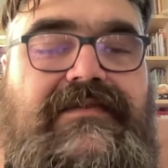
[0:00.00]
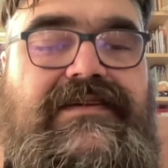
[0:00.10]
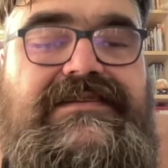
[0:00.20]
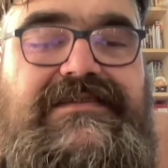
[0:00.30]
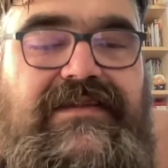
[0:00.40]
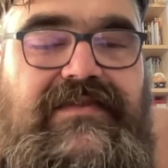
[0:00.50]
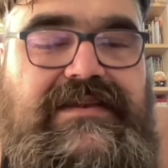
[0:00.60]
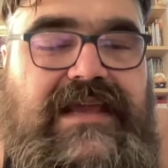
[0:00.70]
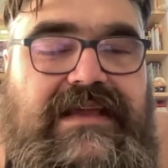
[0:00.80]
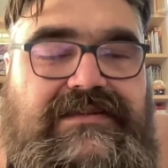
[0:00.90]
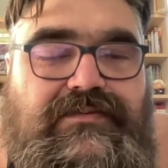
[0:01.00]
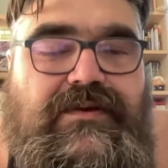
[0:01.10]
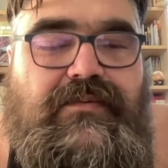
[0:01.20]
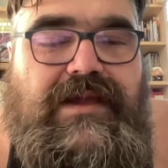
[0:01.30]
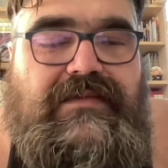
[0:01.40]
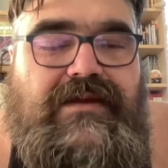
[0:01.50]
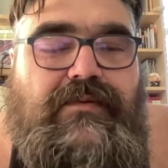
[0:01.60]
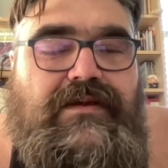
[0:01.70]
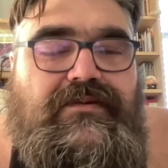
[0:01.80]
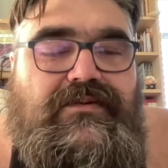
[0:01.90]
This is in The Days Run Away Like
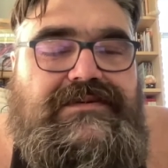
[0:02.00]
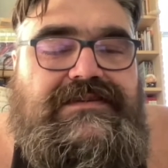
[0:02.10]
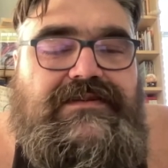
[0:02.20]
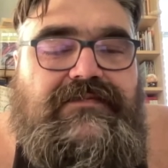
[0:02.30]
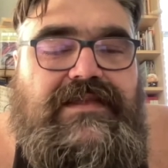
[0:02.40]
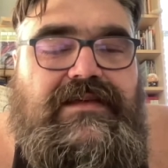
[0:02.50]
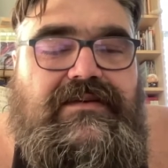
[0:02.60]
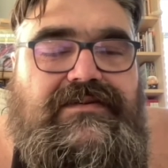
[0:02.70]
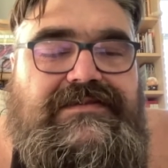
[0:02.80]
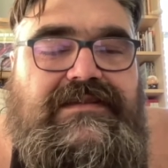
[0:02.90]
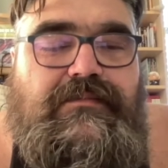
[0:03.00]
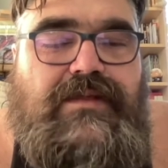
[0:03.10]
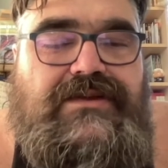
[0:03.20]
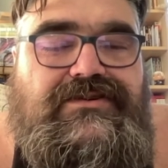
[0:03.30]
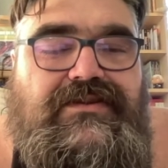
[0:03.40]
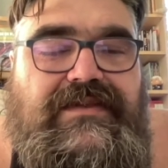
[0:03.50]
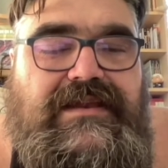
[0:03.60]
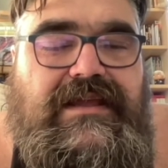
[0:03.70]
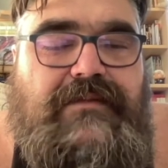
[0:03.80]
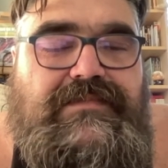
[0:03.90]
Wild Horses Over the Hills and The Pleasure of the
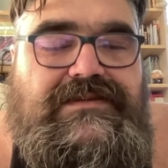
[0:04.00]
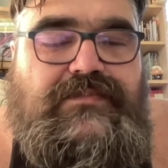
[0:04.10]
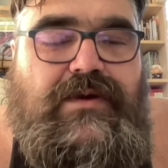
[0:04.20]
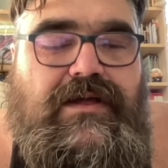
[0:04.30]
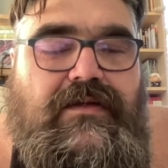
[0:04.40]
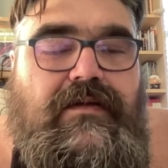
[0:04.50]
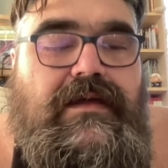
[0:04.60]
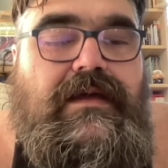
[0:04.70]
Damned as well.